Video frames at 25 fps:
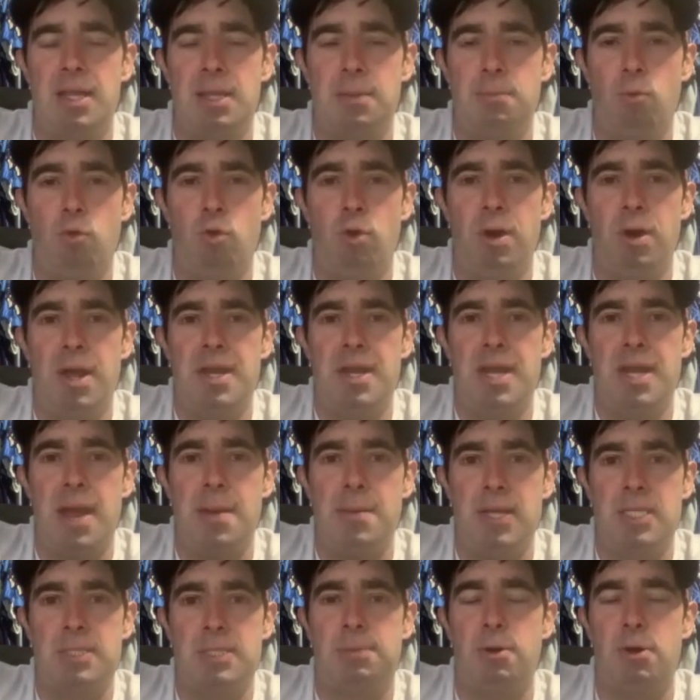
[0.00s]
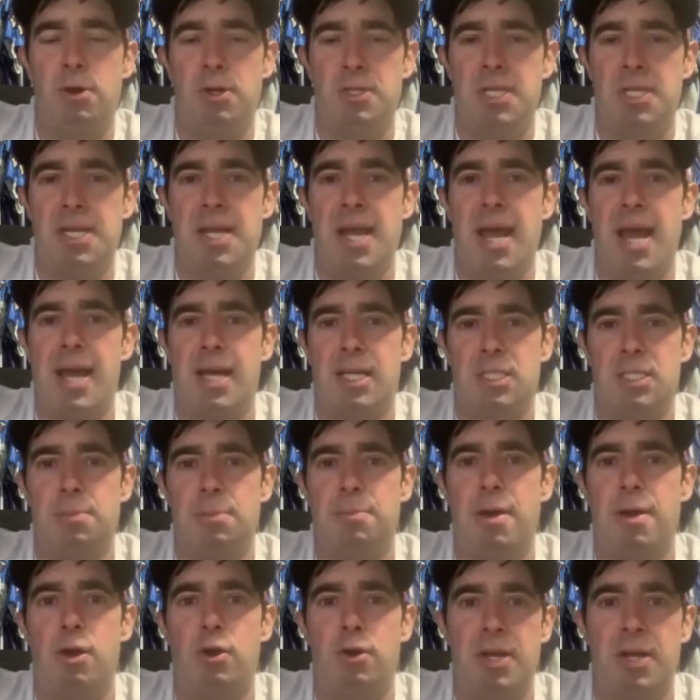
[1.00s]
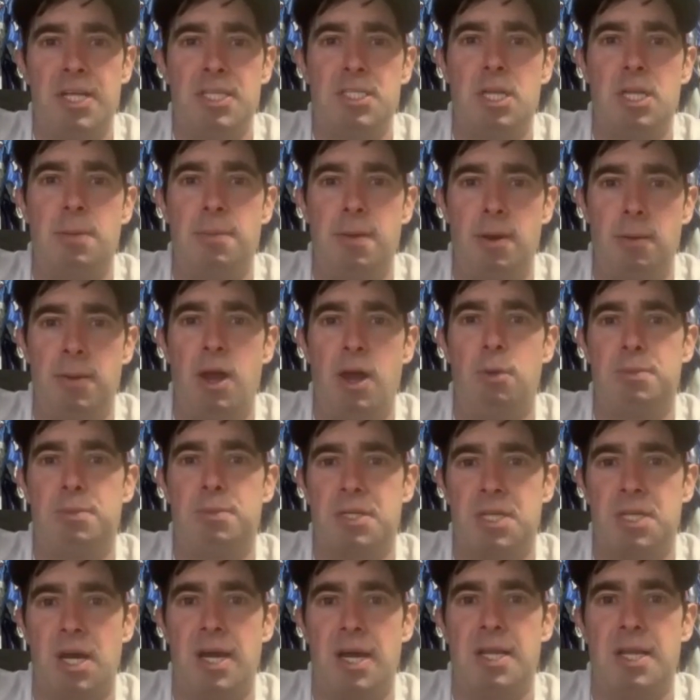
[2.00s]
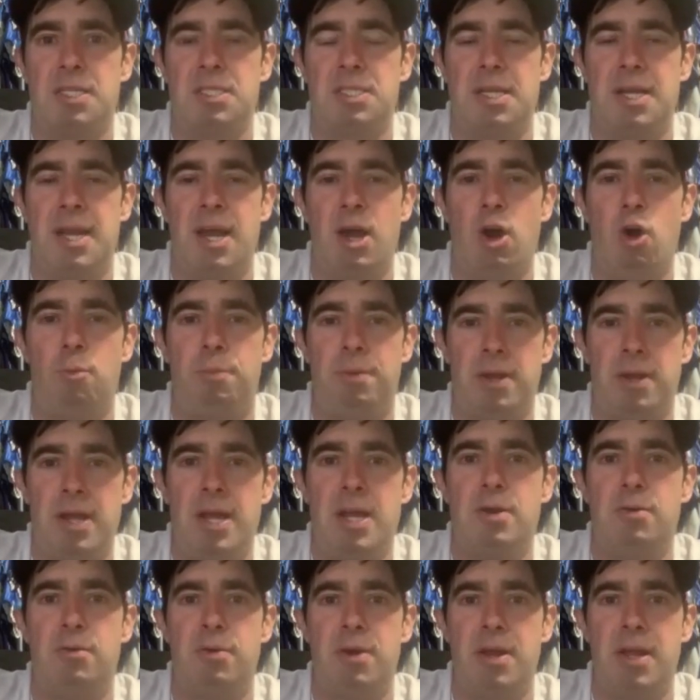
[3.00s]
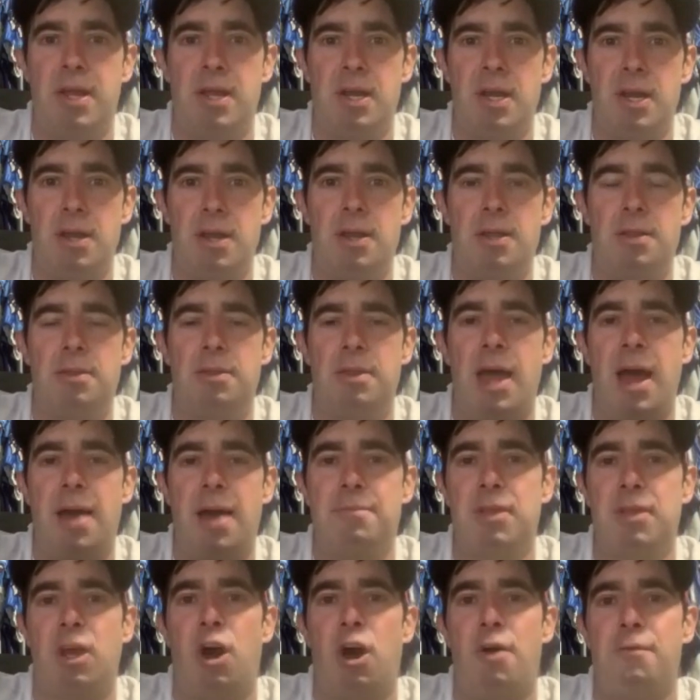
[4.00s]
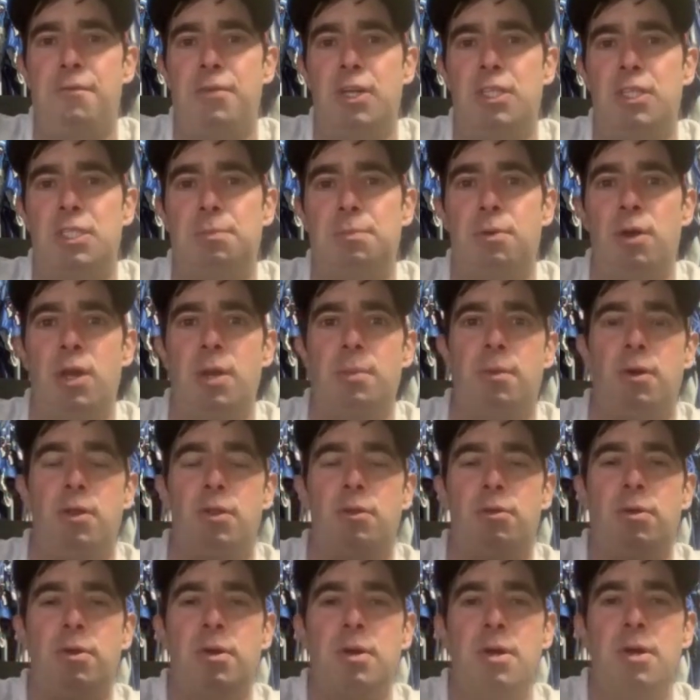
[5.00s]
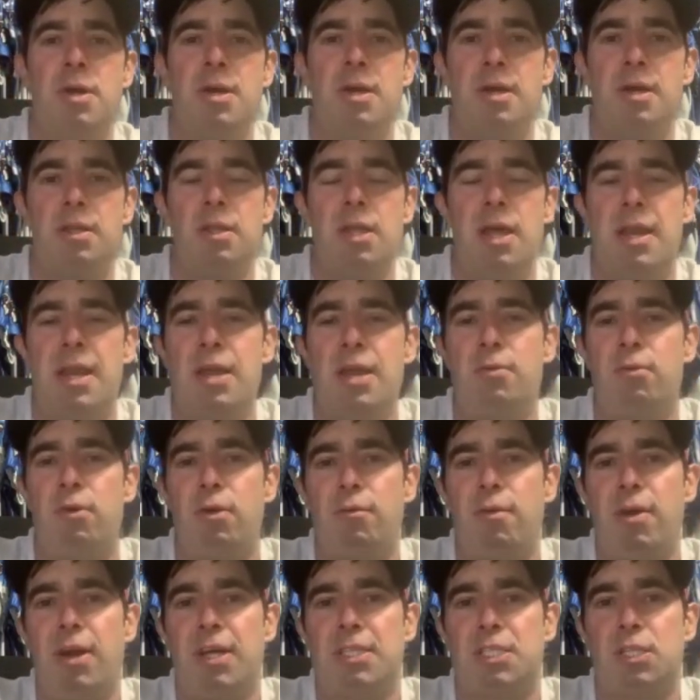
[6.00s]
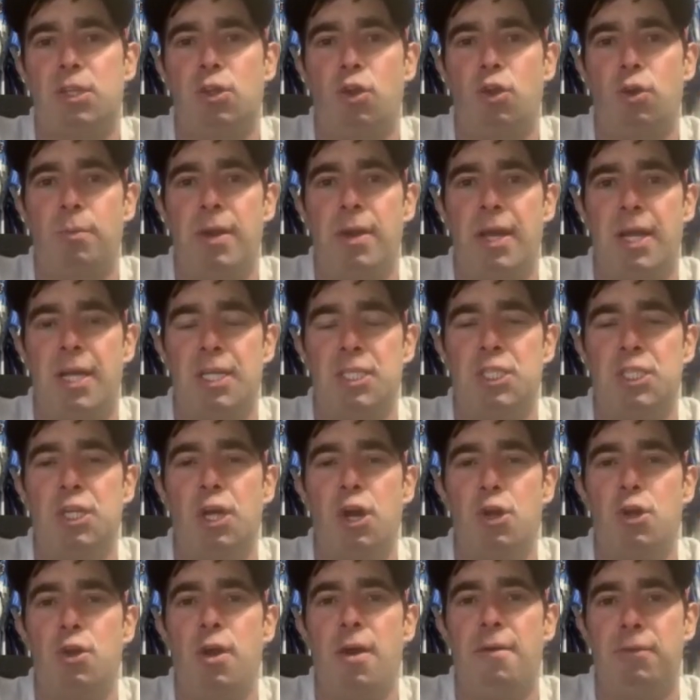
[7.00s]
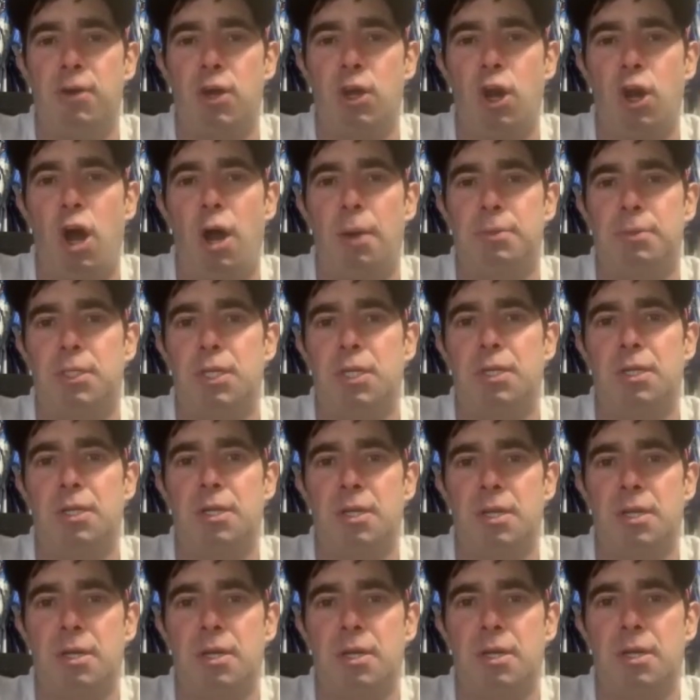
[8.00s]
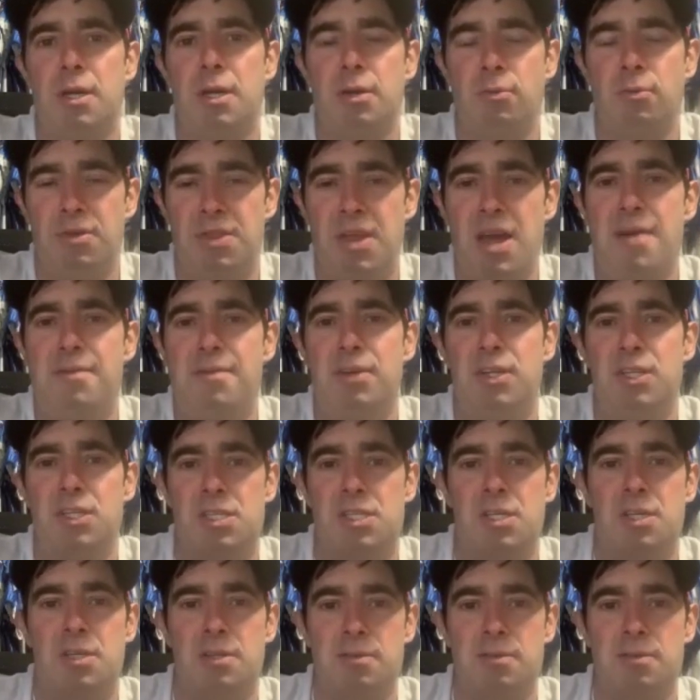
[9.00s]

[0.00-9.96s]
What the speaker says: The more in-game experience he has, the better he's going to be able to help the Titans and help Henry have the confidence to put him let Henry rest a little bit because you have a good option with Evans.